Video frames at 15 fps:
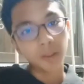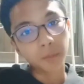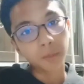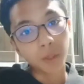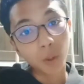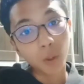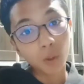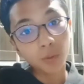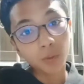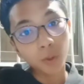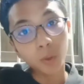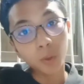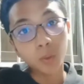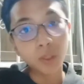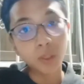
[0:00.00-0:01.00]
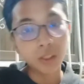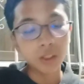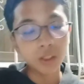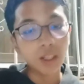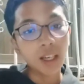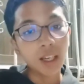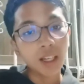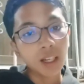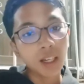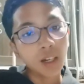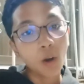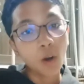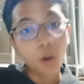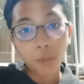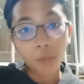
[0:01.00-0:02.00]
My old phone was
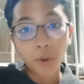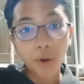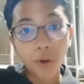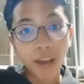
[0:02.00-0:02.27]
Oppo